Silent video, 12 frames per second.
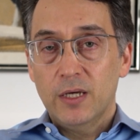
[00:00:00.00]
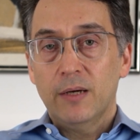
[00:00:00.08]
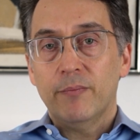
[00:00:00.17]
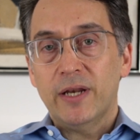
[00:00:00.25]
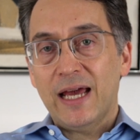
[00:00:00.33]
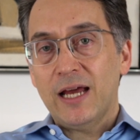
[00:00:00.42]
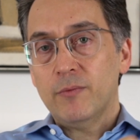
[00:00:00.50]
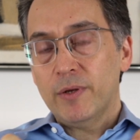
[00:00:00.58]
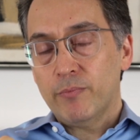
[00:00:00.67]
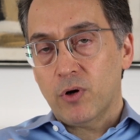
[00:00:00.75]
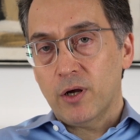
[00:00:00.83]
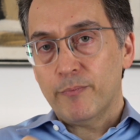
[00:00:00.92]
but had to be
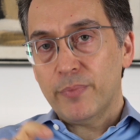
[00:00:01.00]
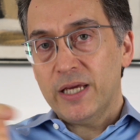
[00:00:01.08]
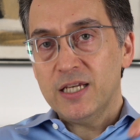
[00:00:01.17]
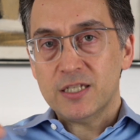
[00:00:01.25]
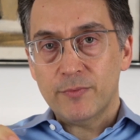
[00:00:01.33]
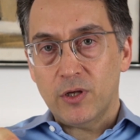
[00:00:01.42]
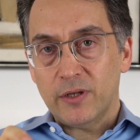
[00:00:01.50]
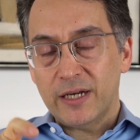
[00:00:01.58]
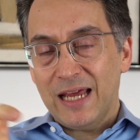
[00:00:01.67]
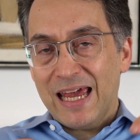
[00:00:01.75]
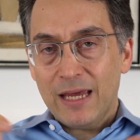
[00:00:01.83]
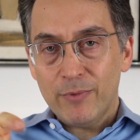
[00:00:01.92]
brought piecemeal in
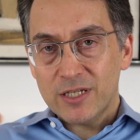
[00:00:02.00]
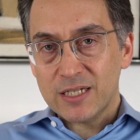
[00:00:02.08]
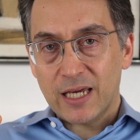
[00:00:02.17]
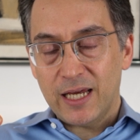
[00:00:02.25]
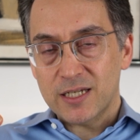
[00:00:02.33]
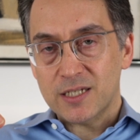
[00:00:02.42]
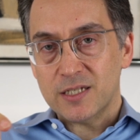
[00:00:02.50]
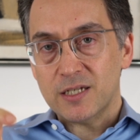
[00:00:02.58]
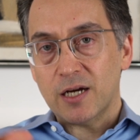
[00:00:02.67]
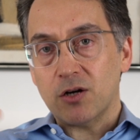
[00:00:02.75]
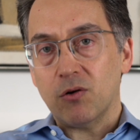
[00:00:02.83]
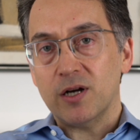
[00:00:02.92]
habeas cases
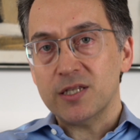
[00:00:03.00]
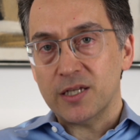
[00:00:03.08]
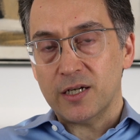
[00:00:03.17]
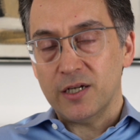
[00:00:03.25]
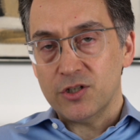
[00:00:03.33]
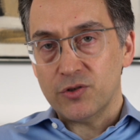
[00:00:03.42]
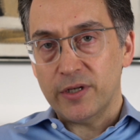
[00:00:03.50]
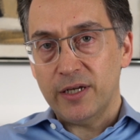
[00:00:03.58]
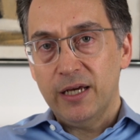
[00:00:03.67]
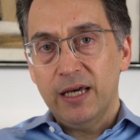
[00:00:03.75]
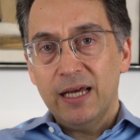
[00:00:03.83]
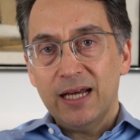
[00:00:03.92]
across the country
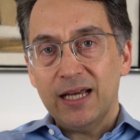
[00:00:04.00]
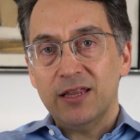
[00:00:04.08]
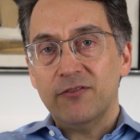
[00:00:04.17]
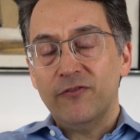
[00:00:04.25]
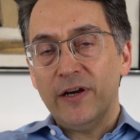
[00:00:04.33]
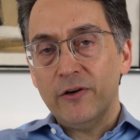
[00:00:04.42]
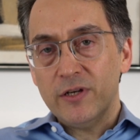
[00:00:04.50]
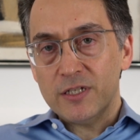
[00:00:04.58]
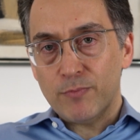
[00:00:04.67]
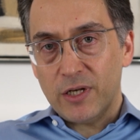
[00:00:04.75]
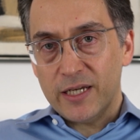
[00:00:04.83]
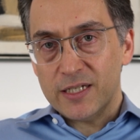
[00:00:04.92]
in the various
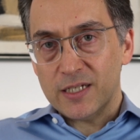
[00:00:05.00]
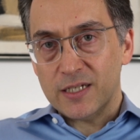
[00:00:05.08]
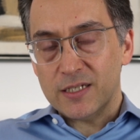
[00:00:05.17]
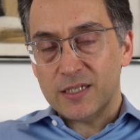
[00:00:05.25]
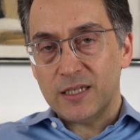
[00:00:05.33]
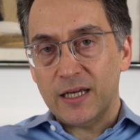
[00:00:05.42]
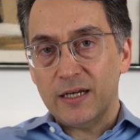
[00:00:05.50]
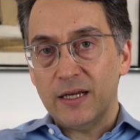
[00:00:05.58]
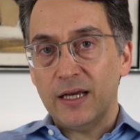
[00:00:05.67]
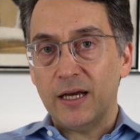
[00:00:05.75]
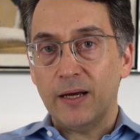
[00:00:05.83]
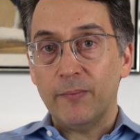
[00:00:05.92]
places that
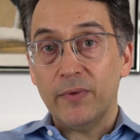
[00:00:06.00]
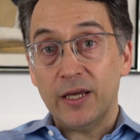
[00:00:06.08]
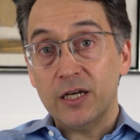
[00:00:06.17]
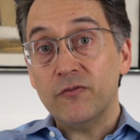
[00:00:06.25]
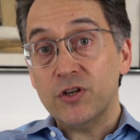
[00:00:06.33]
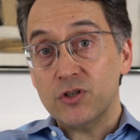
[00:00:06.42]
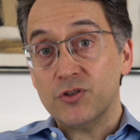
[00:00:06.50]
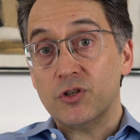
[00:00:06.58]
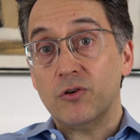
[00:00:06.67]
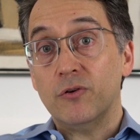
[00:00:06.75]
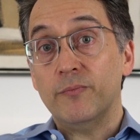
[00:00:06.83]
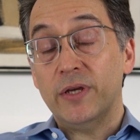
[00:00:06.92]
individuals
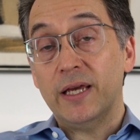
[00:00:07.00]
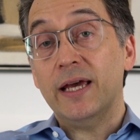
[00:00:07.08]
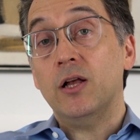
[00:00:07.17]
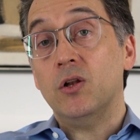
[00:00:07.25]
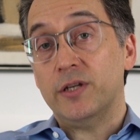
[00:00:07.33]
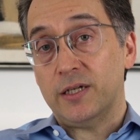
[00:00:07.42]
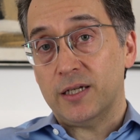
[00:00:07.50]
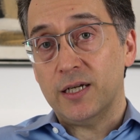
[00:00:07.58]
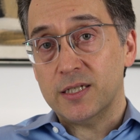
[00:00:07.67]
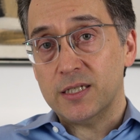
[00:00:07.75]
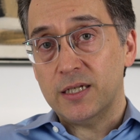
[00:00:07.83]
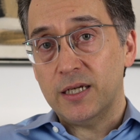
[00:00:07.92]
are being held in
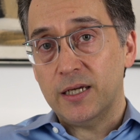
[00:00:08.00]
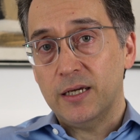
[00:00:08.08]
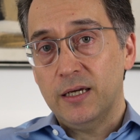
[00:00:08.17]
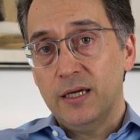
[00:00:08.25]
custody.